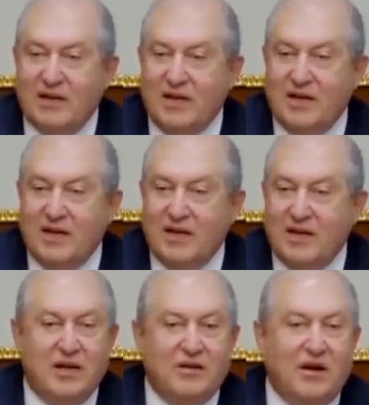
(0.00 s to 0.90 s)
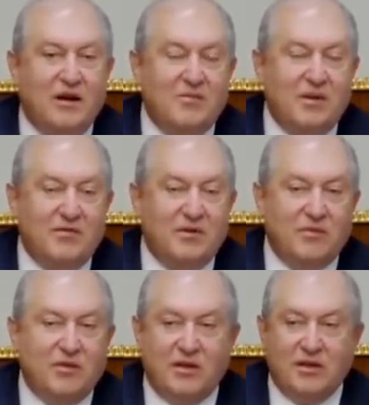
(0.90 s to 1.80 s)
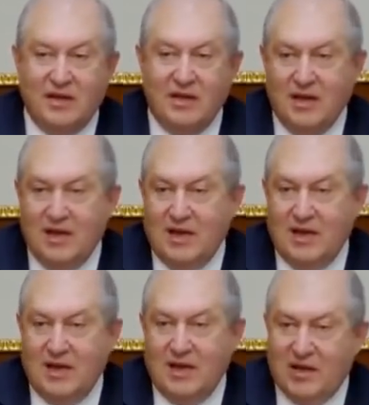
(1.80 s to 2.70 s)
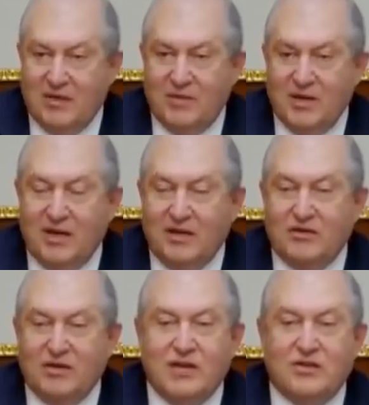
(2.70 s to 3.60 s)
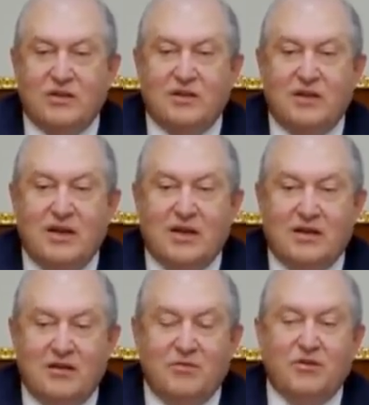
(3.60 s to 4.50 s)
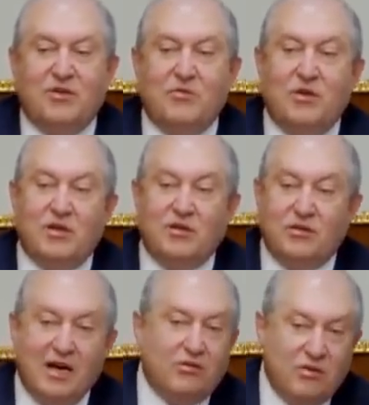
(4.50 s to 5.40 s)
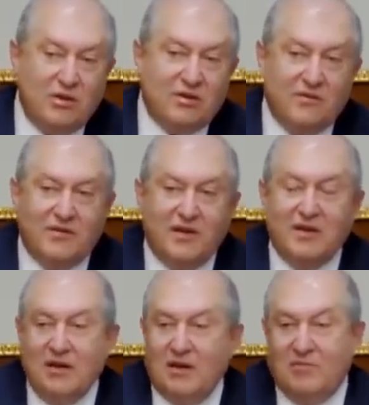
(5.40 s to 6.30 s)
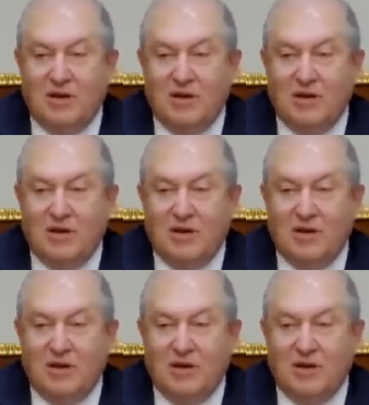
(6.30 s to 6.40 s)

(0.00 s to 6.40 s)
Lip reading: They can bring their army from Turkey, and then the international community will try to intervene.